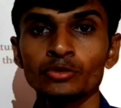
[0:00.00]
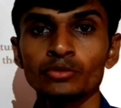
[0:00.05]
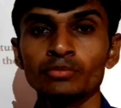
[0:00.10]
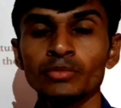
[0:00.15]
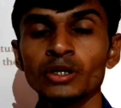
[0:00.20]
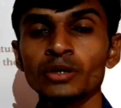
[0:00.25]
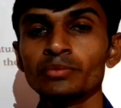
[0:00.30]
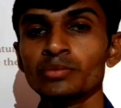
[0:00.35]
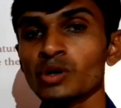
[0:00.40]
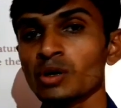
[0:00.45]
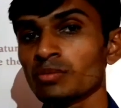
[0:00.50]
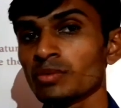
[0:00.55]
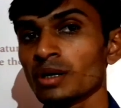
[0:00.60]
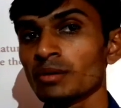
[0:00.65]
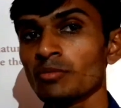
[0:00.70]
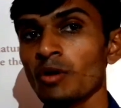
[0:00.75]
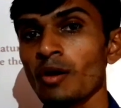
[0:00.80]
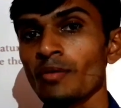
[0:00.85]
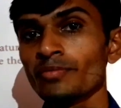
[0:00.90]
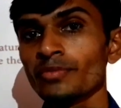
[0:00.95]
big
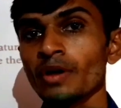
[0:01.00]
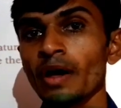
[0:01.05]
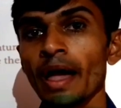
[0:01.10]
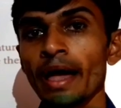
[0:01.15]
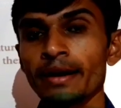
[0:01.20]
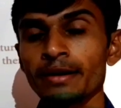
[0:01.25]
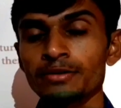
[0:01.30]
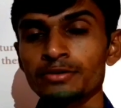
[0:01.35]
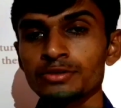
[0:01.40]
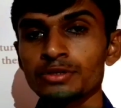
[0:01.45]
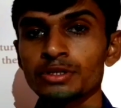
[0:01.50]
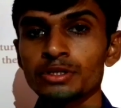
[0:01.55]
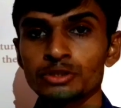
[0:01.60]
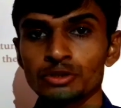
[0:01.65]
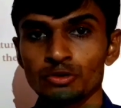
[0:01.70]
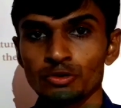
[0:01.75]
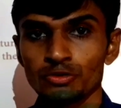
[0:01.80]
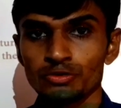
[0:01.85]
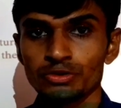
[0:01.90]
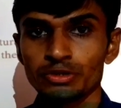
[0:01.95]
problem of the energy
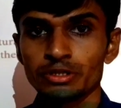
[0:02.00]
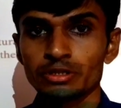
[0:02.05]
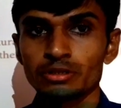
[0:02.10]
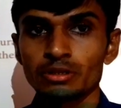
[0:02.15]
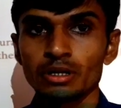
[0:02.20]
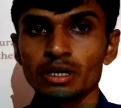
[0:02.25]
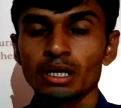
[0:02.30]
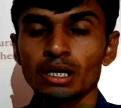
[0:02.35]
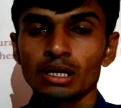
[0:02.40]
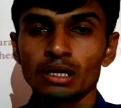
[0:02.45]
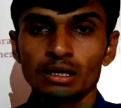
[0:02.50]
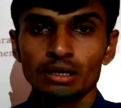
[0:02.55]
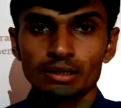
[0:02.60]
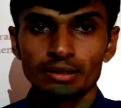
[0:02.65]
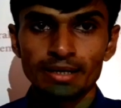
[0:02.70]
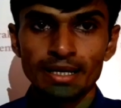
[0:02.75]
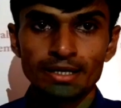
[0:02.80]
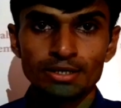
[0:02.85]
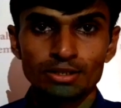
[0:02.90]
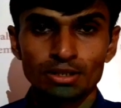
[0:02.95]
resources,
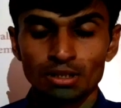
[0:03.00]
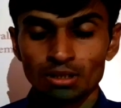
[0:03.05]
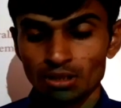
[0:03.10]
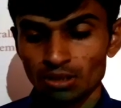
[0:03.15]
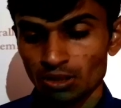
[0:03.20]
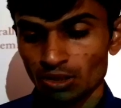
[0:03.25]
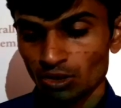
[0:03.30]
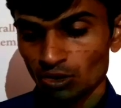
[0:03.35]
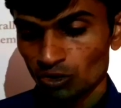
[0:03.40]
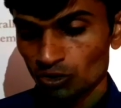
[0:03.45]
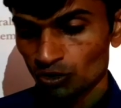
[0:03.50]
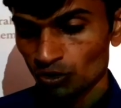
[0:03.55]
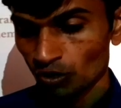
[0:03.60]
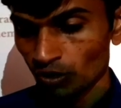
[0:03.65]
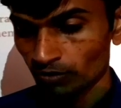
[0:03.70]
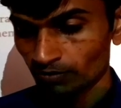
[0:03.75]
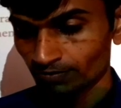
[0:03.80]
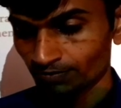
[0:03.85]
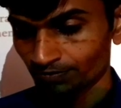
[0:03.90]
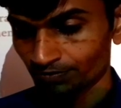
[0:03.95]
right?
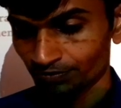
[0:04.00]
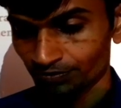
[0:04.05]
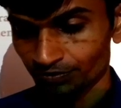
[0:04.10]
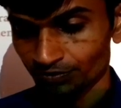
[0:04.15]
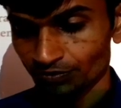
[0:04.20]
So